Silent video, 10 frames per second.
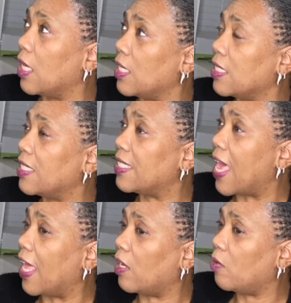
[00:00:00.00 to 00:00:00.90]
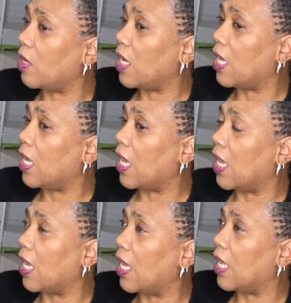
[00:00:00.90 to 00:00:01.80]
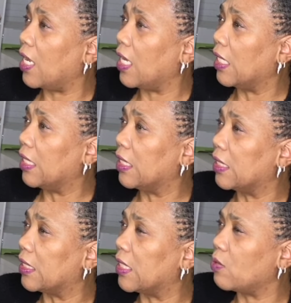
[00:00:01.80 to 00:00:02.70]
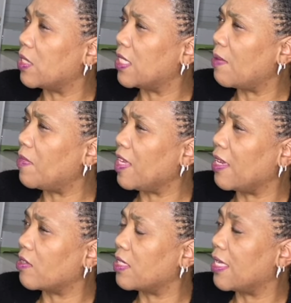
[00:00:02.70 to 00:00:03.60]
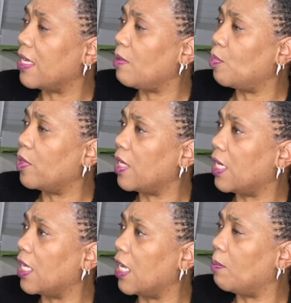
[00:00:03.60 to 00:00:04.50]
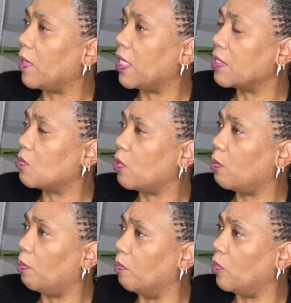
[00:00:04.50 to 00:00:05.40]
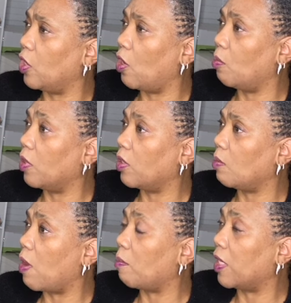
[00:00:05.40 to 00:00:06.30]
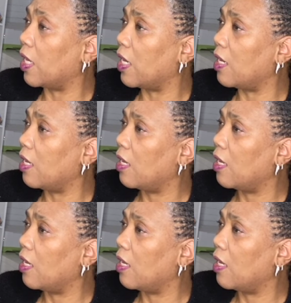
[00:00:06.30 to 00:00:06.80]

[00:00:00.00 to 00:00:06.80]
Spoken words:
celery, and there was something else that he put in it because we're, building my blood.